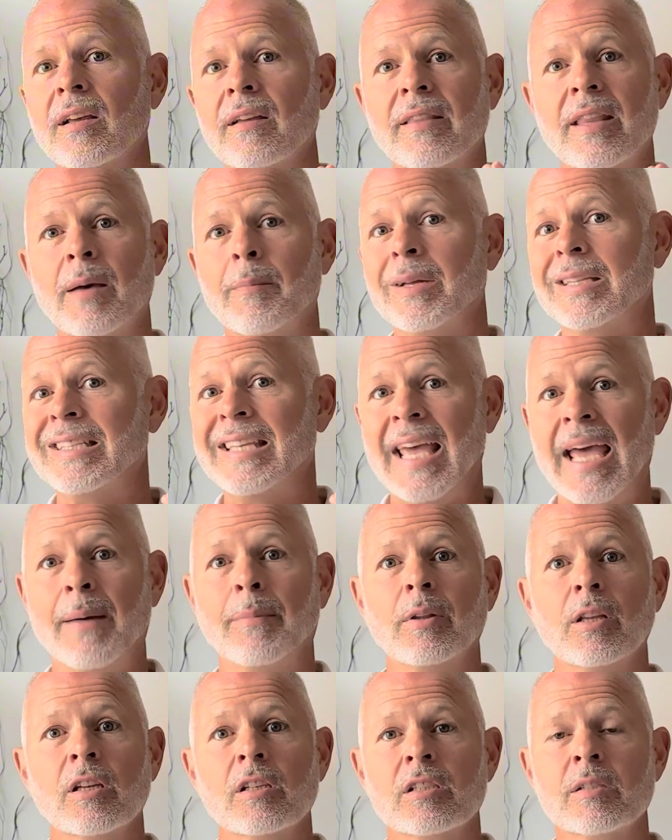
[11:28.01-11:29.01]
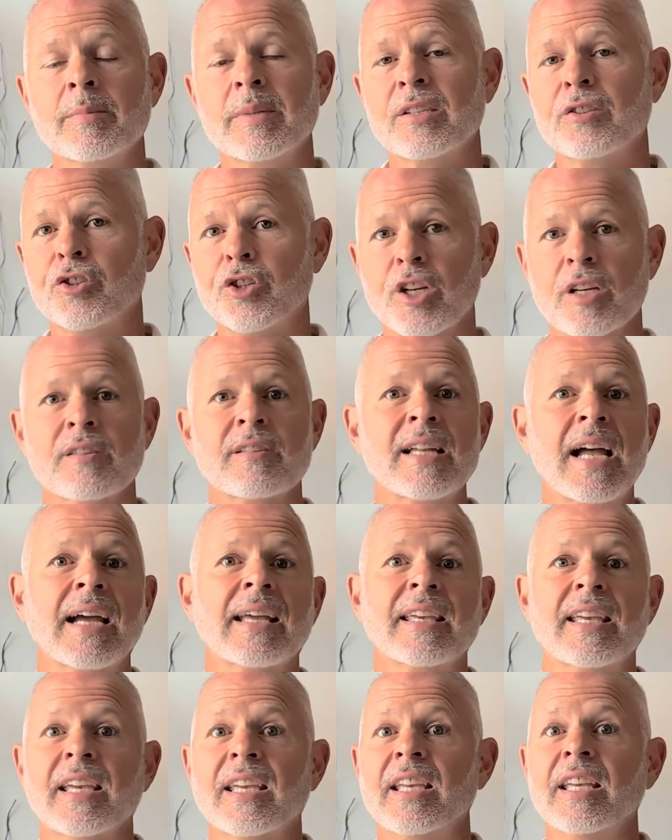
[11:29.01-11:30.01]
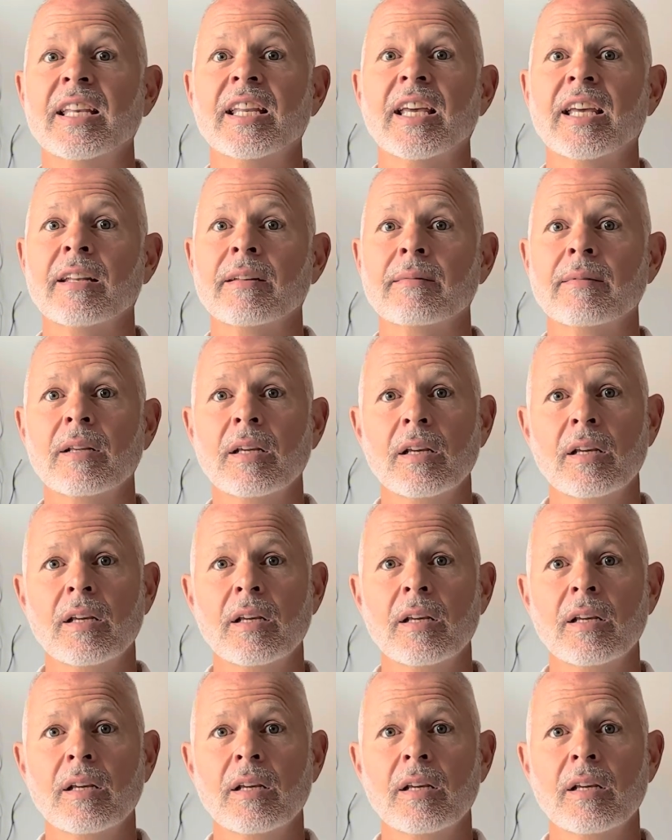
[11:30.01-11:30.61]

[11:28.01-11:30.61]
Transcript: That metabolism is just not kicking in.